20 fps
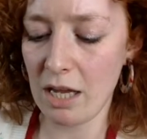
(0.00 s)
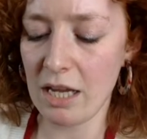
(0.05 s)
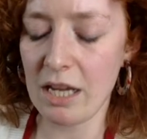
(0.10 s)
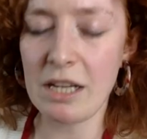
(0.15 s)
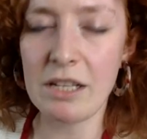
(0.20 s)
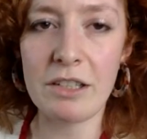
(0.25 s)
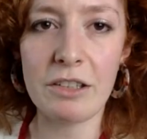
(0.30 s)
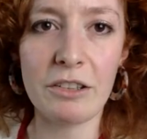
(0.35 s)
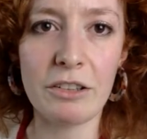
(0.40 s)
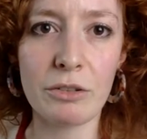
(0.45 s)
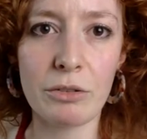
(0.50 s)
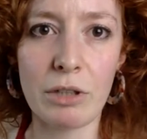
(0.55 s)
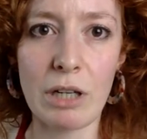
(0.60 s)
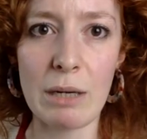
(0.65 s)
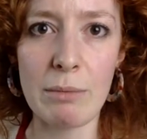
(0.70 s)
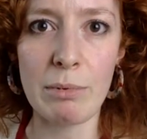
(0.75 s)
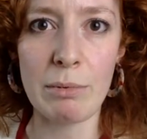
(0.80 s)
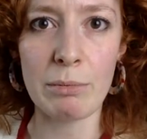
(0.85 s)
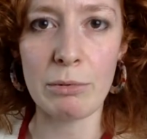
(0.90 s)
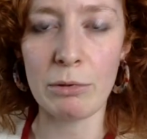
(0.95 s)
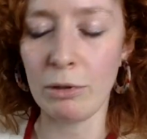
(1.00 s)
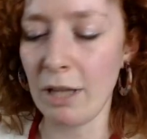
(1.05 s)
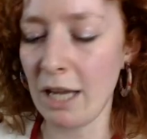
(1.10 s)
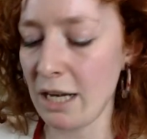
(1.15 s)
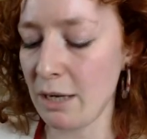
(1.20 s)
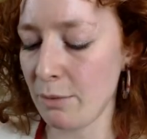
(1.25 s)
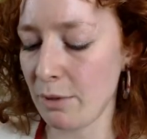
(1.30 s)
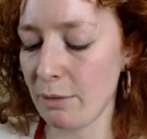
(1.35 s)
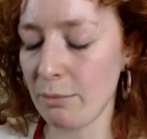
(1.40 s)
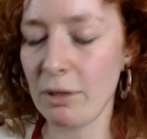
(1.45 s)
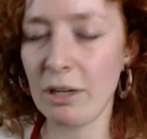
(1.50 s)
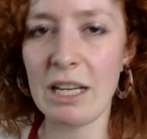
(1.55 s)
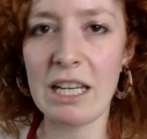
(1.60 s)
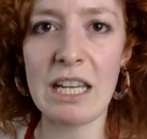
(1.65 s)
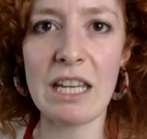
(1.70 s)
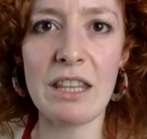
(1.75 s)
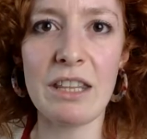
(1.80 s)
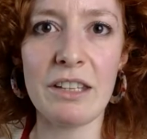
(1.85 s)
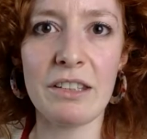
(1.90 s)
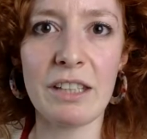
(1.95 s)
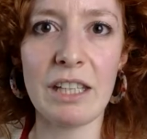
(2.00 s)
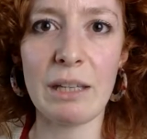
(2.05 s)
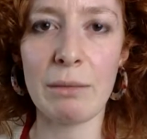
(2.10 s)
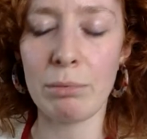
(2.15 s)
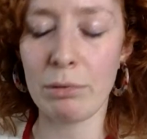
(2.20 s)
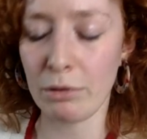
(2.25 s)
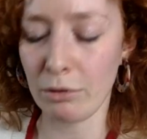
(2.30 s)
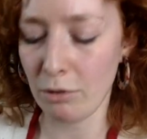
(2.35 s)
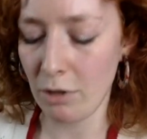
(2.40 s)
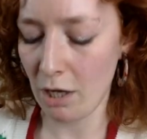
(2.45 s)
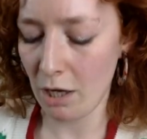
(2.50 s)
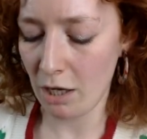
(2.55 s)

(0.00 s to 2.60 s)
indescribable. Anyway, I'm going to eat this hippo.